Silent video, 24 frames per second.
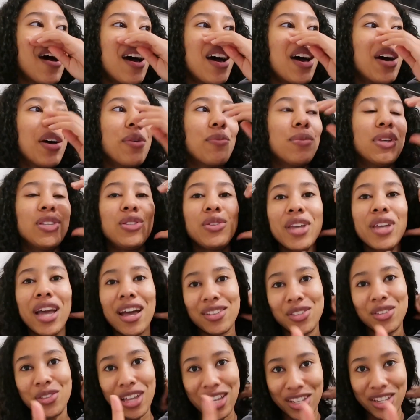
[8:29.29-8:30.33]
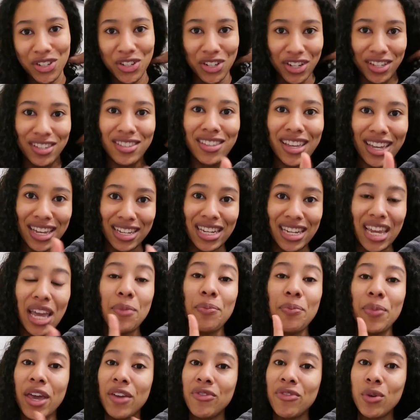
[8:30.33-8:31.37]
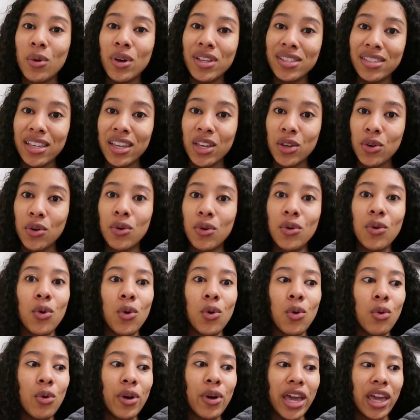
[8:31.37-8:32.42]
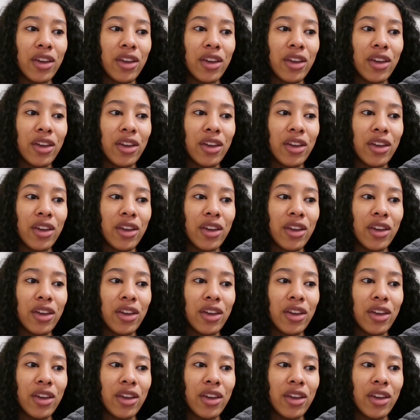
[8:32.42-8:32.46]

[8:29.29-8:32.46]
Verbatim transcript: um so yes yeah, so that's just like a tip but if you are single or